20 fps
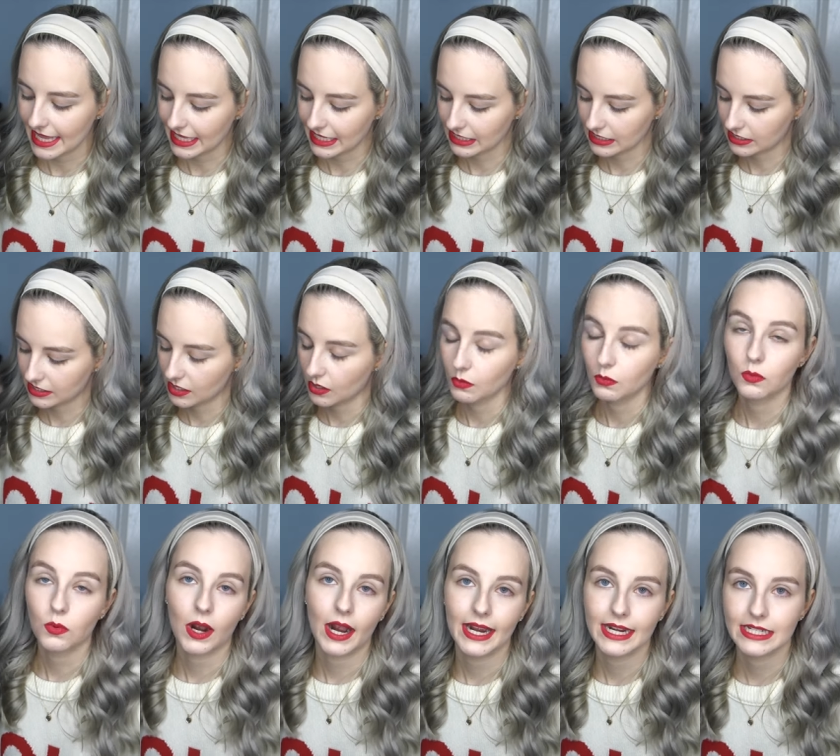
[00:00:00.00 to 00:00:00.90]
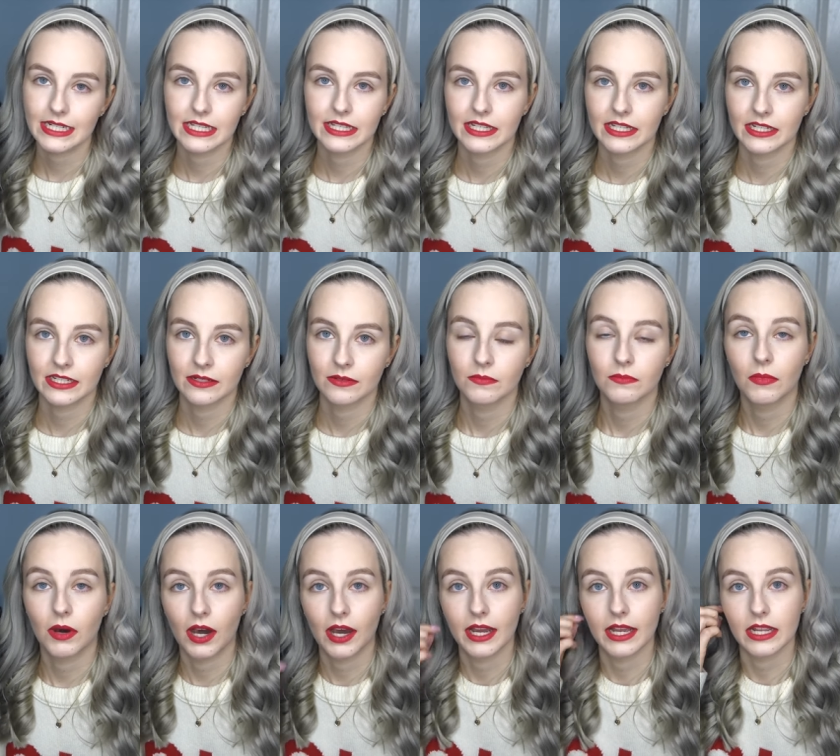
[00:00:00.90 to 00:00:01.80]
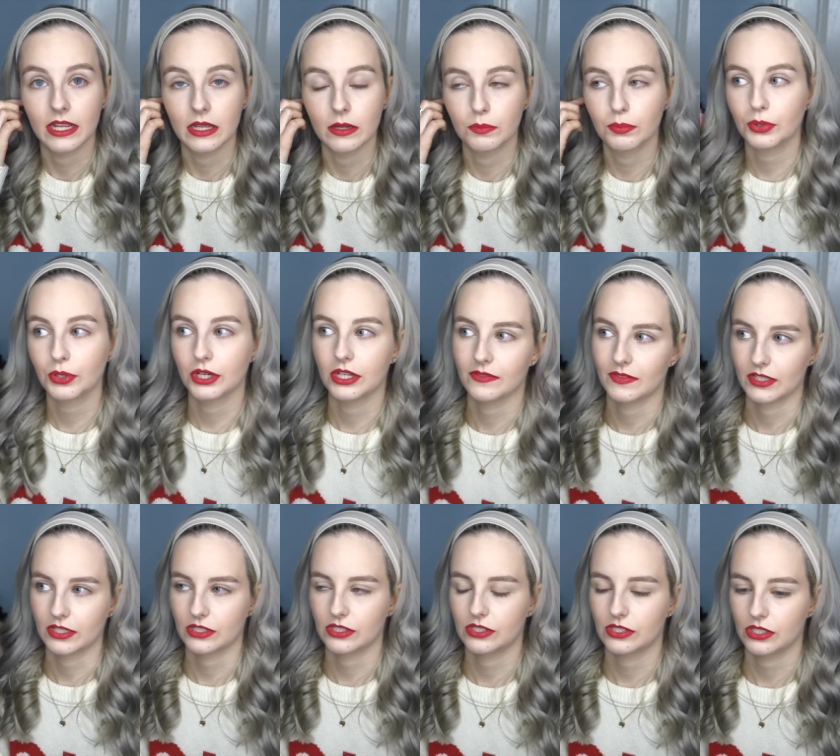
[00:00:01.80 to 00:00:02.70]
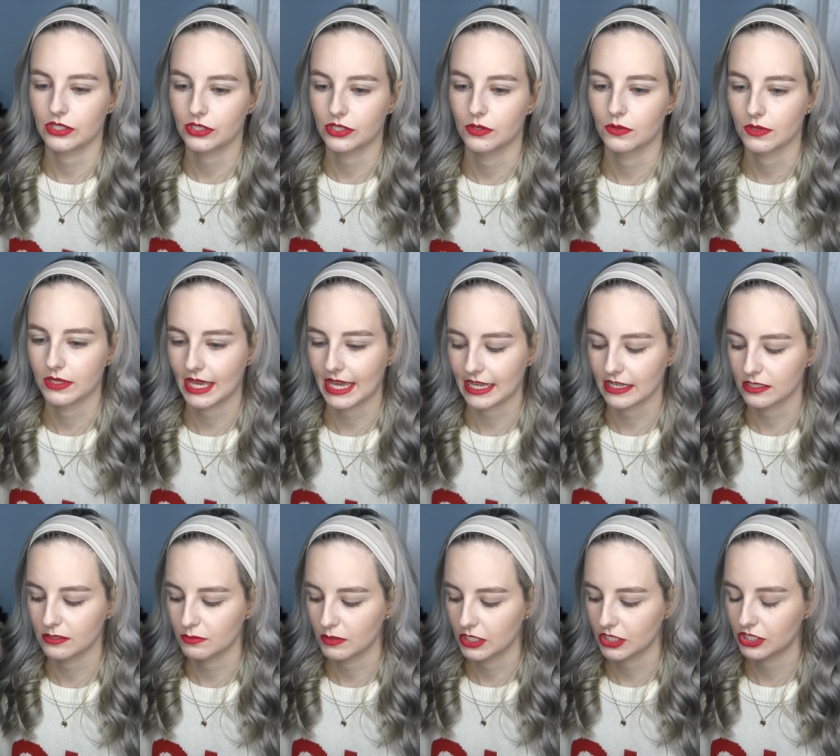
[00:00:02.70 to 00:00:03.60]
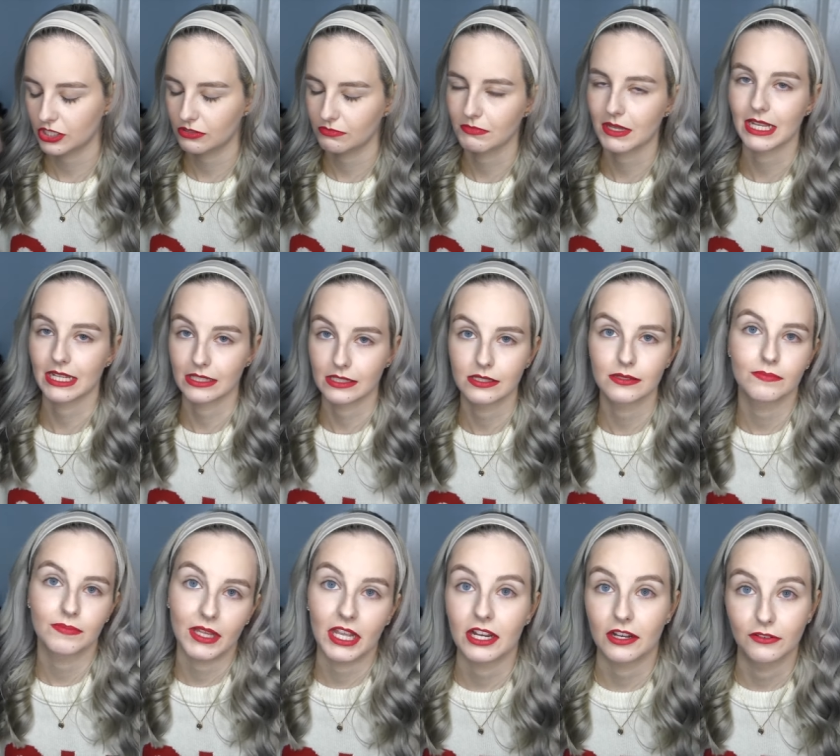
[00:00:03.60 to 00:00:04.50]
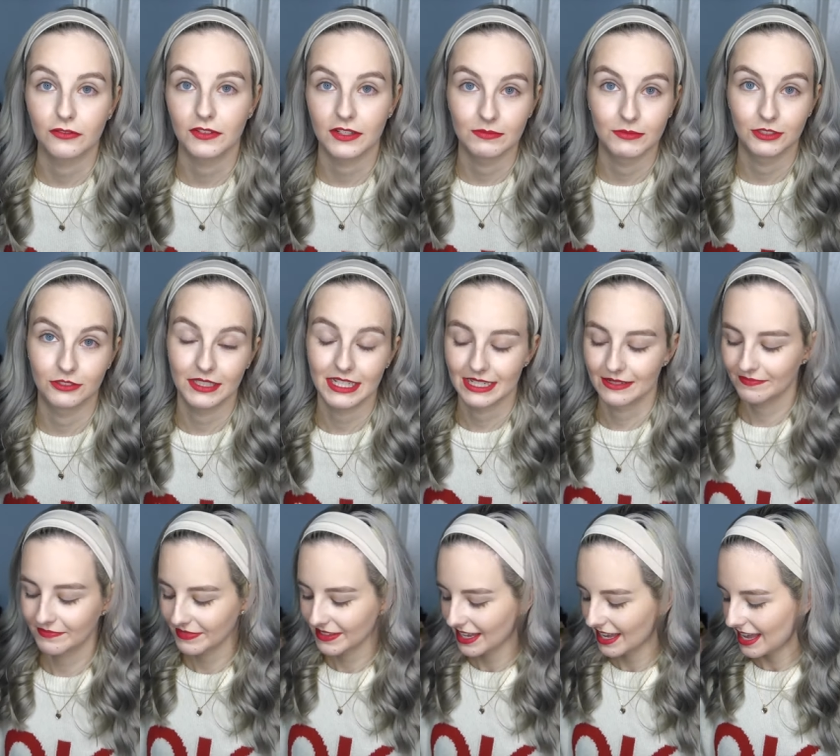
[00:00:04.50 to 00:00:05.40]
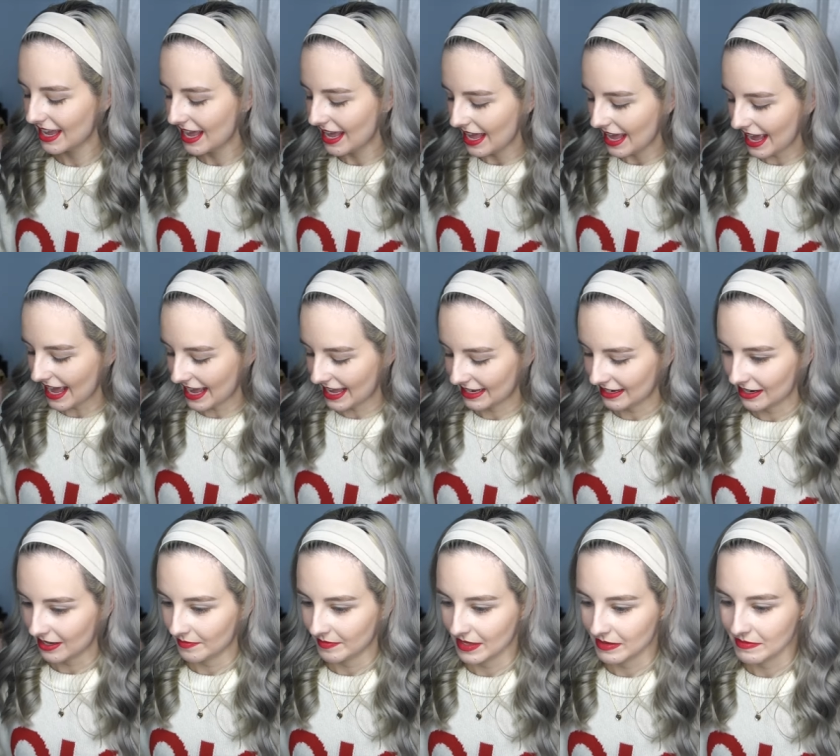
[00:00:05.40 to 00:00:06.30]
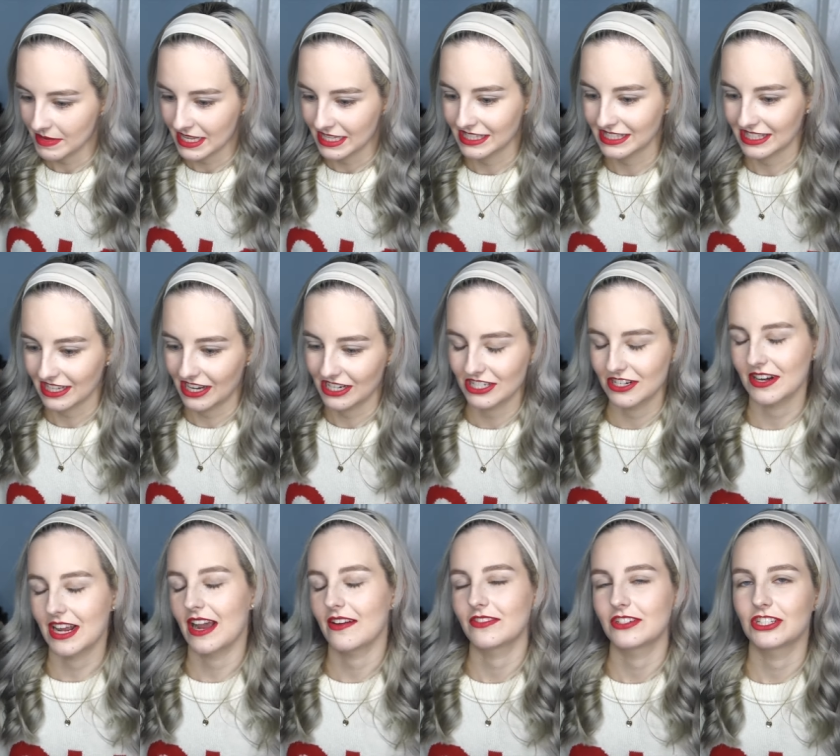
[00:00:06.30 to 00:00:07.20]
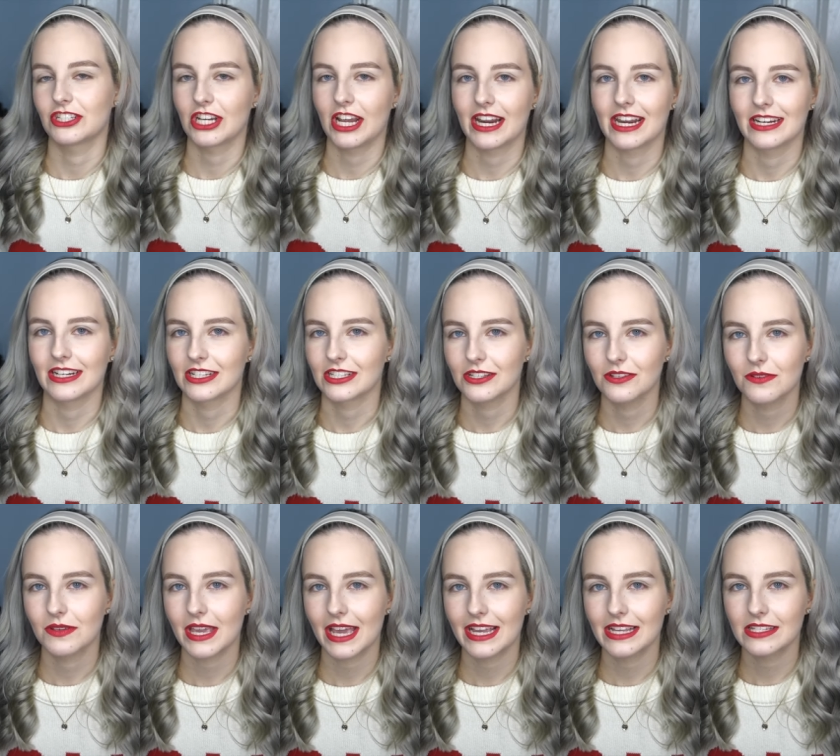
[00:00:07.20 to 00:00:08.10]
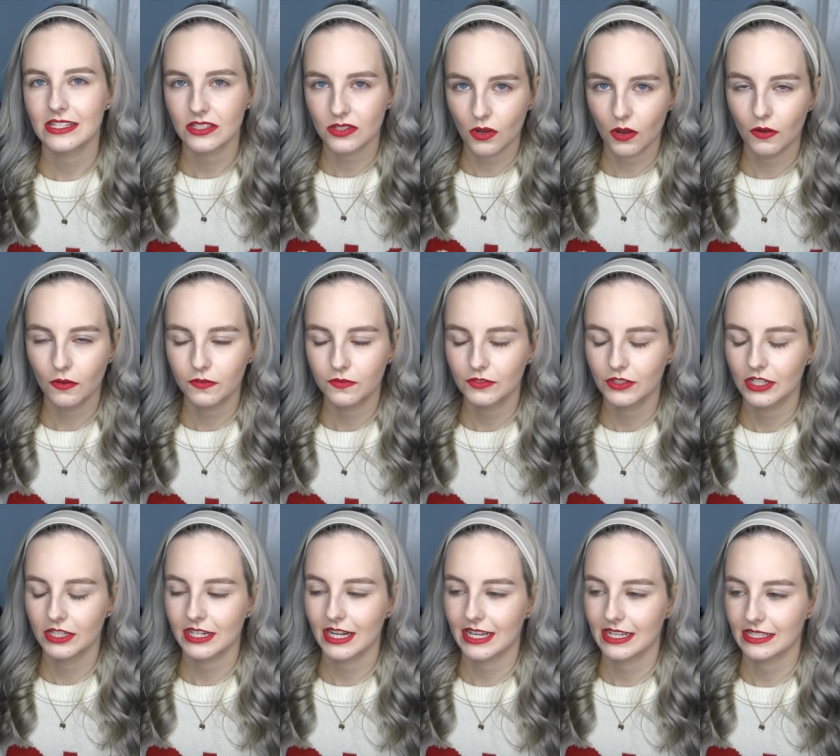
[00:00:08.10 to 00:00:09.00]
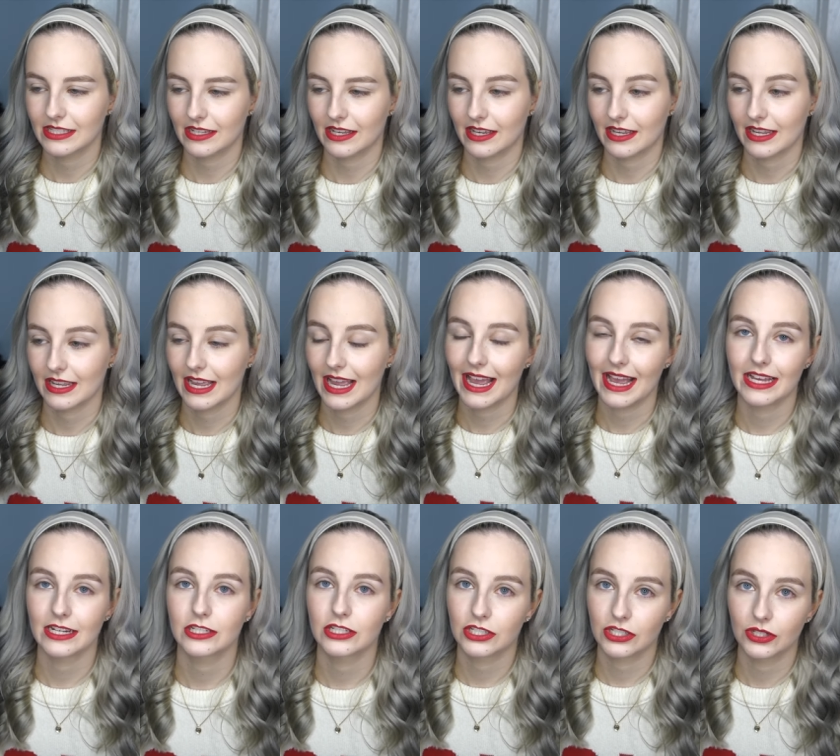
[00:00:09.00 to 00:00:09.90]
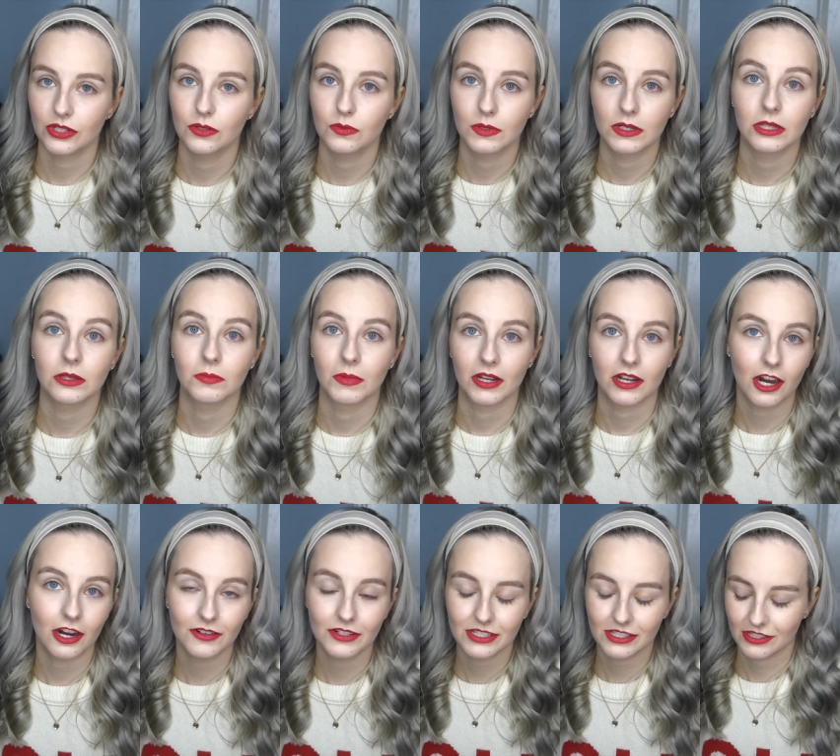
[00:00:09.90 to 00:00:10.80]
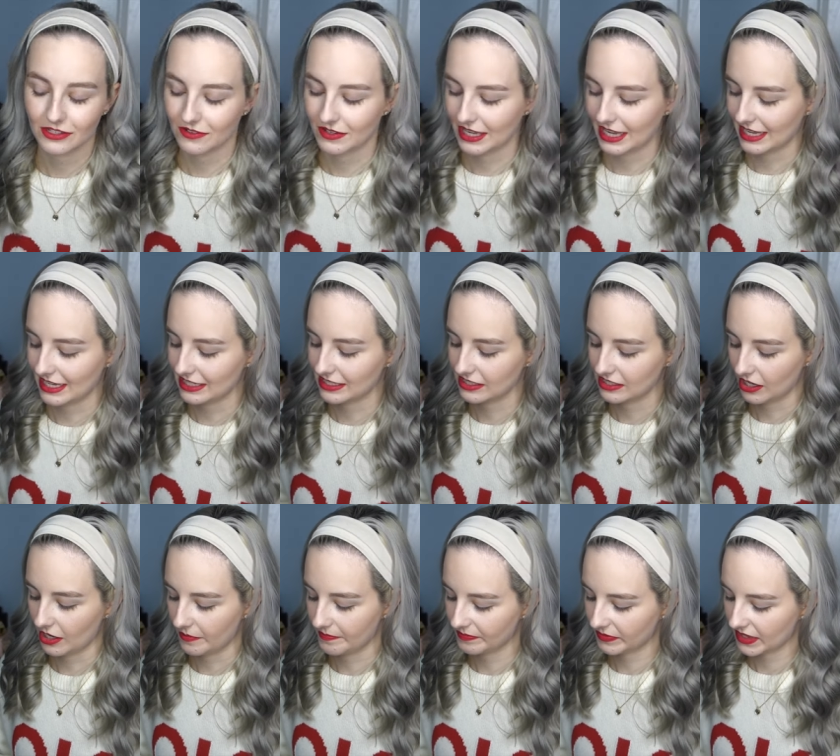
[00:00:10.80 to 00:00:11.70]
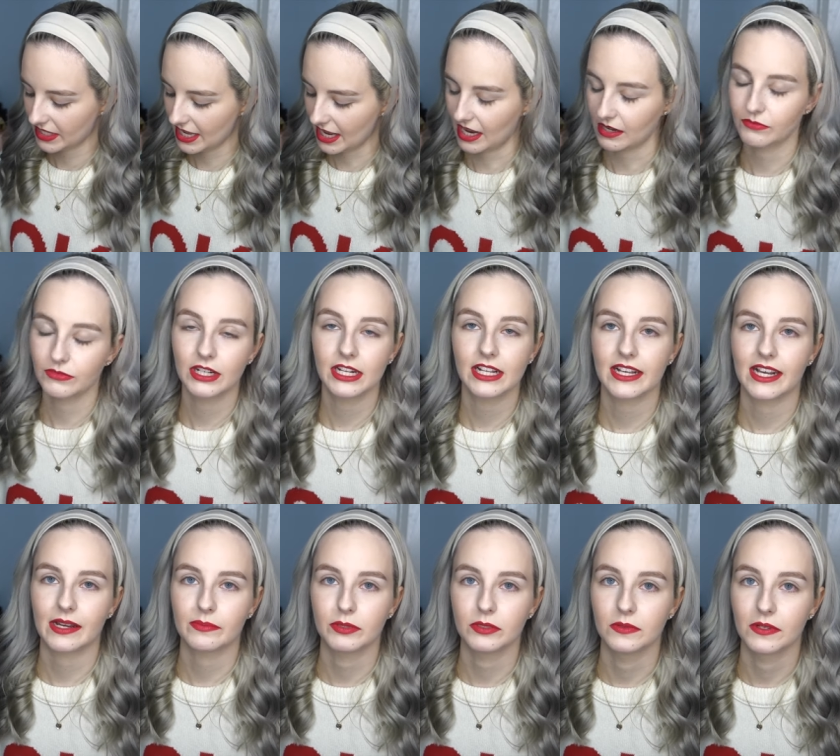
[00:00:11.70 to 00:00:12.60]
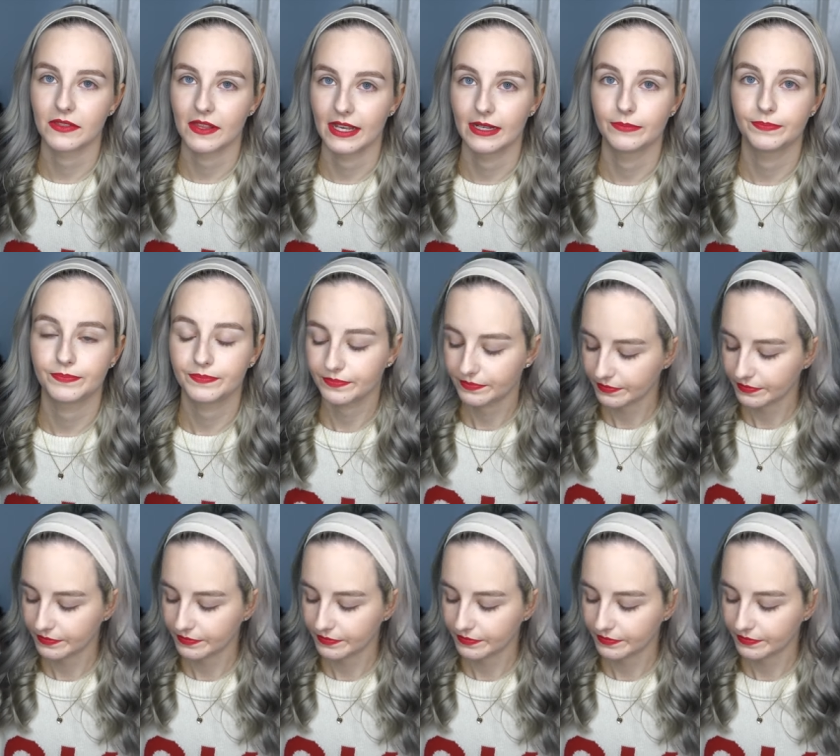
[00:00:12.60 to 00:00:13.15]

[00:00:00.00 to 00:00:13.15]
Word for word: it's wider than my previous suitcase which means I can fit more in and um, it means that I don't have to check in a suitcase as often as I had to with my current suitcase. So yeah, I'm really happy with it.